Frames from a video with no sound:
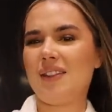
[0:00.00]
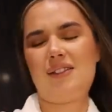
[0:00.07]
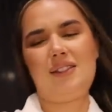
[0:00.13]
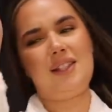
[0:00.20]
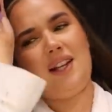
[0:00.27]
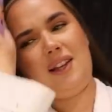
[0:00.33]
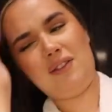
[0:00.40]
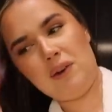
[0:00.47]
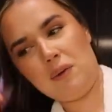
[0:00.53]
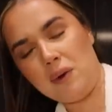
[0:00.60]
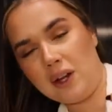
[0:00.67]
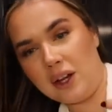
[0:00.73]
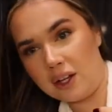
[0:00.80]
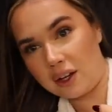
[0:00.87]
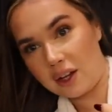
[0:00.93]
Is that even a
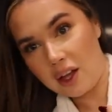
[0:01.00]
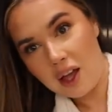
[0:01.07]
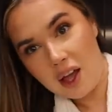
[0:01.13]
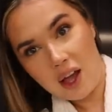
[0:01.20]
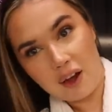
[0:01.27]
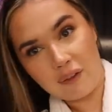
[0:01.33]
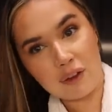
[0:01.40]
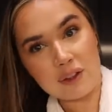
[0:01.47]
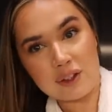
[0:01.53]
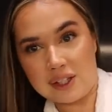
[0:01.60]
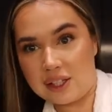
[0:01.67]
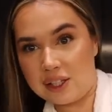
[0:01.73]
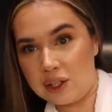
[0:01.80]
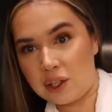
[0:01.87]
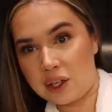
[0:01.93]
word? I'm not
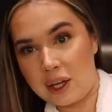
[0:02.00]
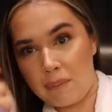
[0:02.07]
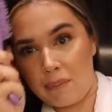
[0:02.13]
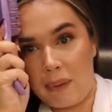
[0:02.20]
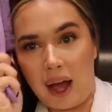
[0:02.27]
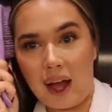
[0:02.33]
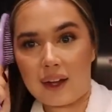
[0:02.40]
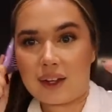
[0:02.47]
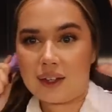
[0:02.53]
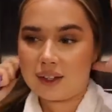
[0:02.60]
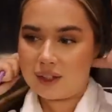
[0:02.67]
slick it back.